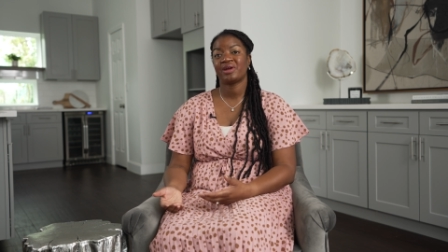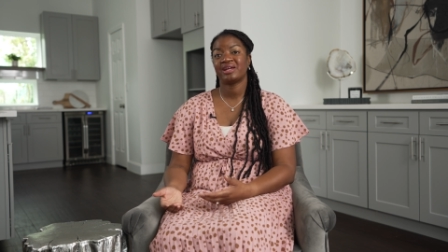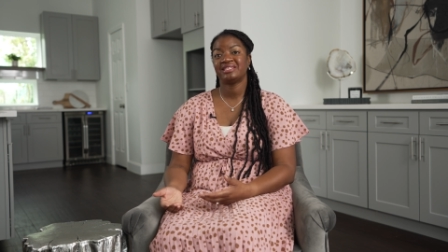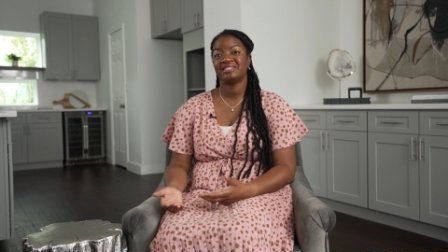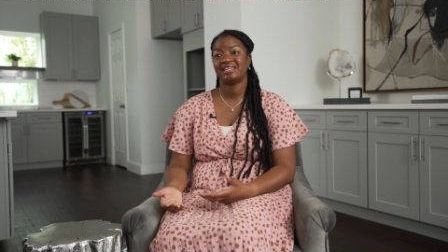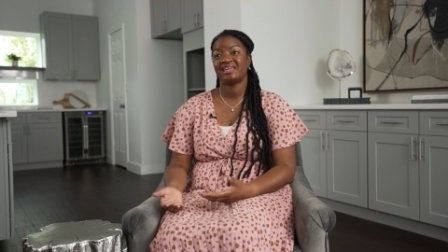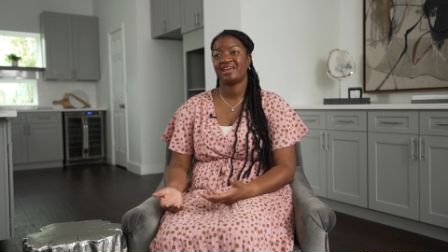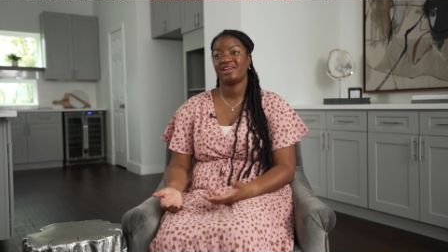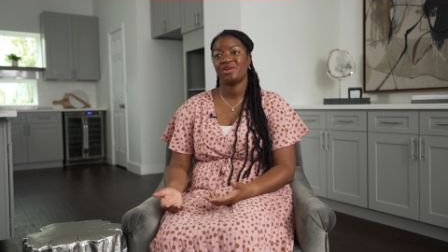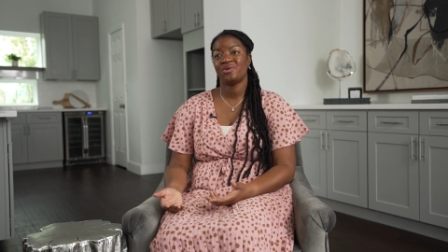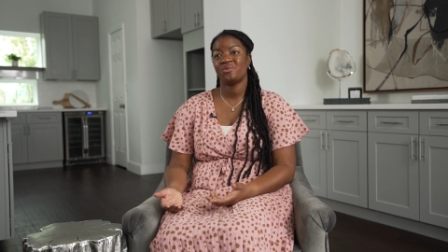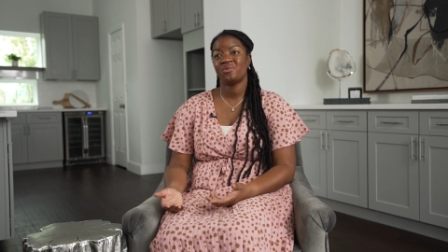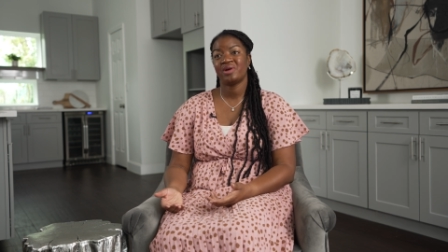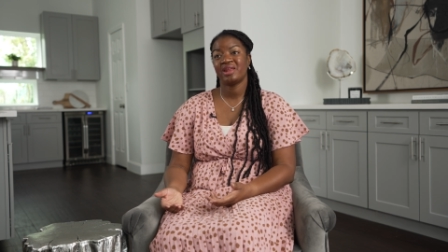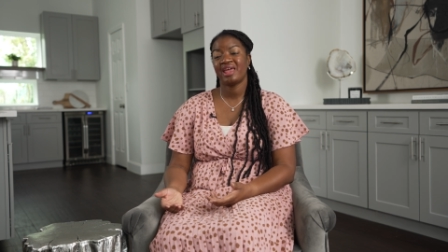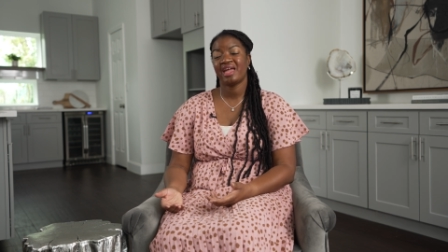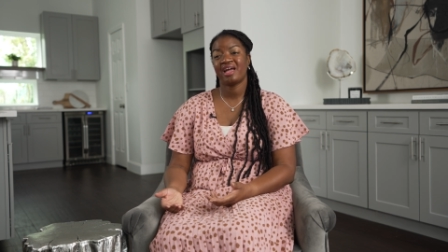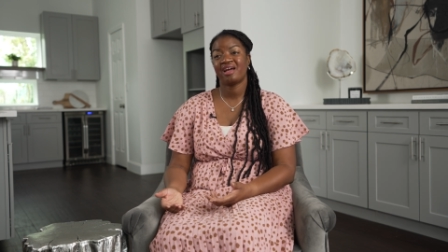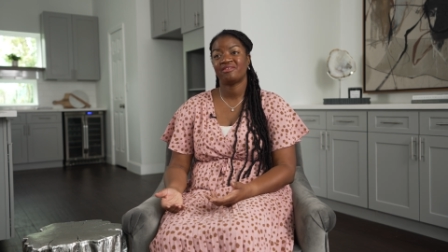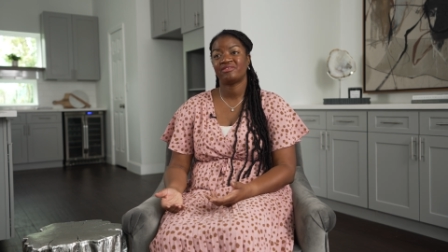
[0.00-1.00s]
I said, I don't
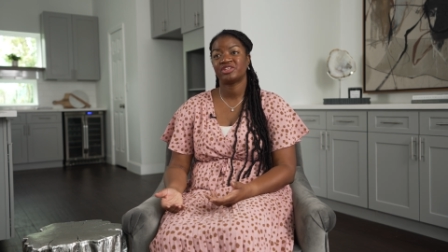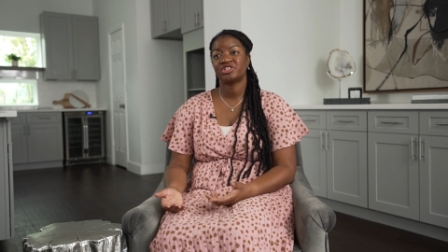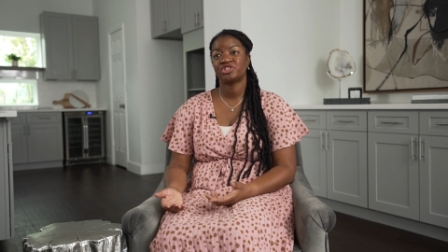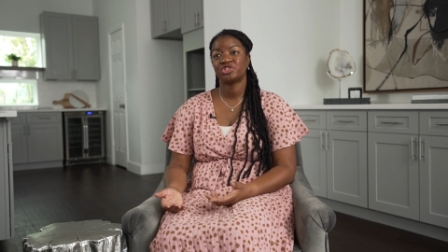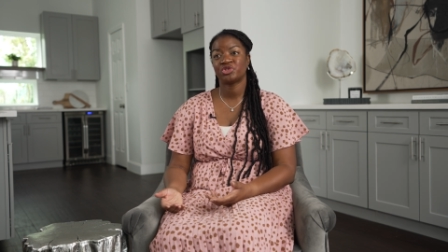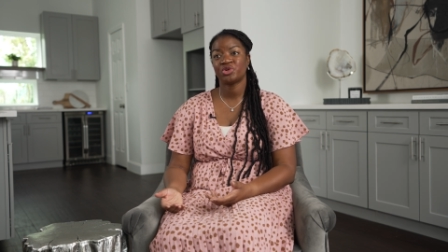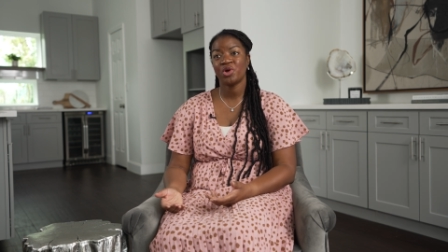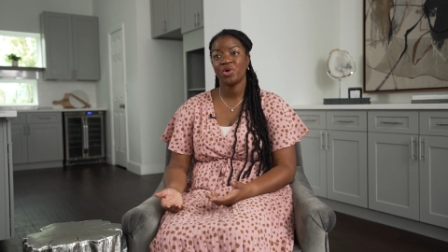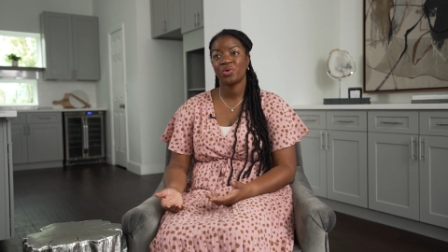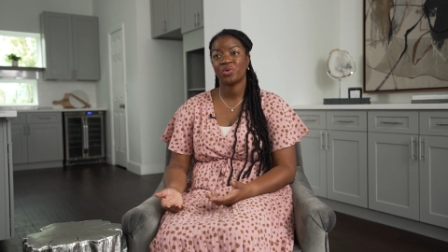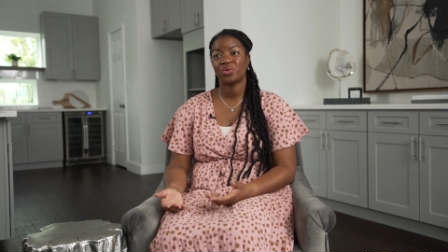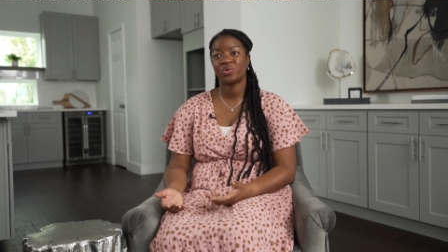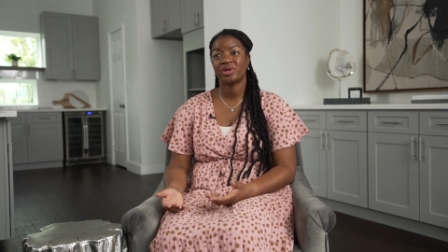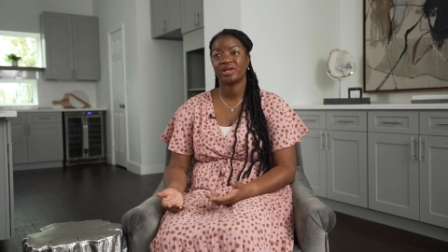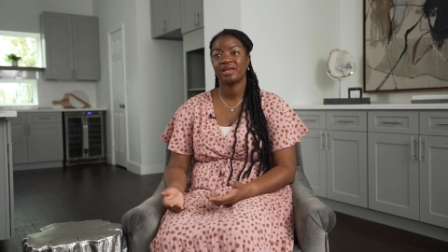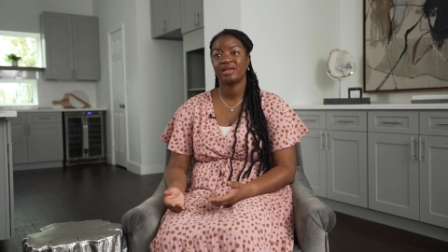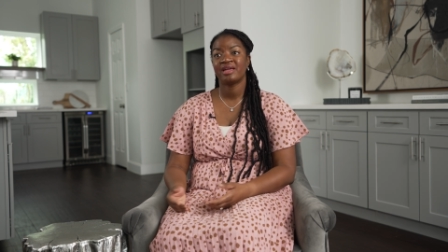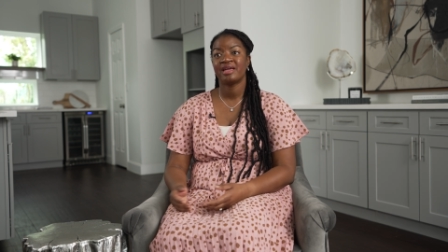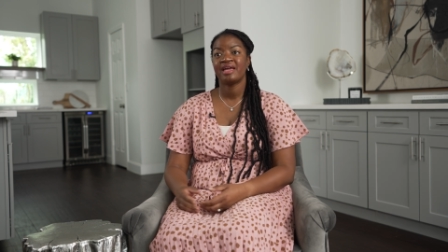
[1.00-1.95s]
want to have a stroke.